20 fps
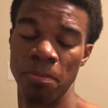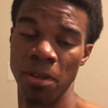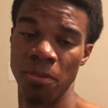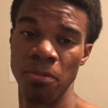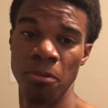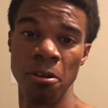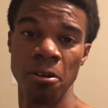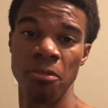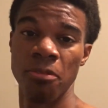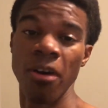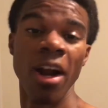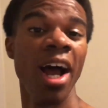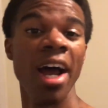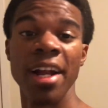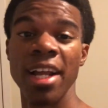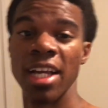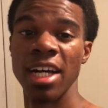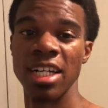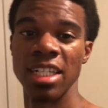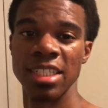before
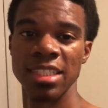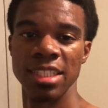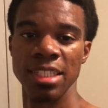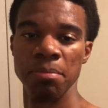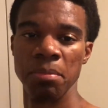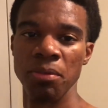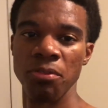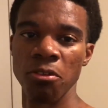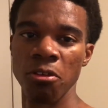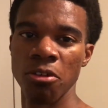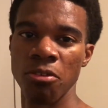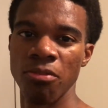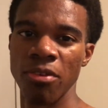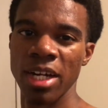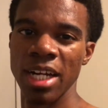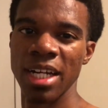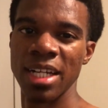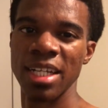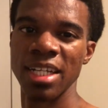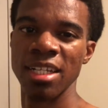Friday, honestly, before
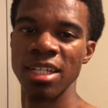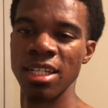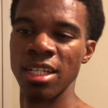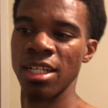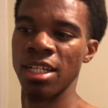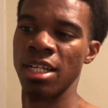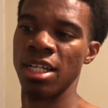Friday.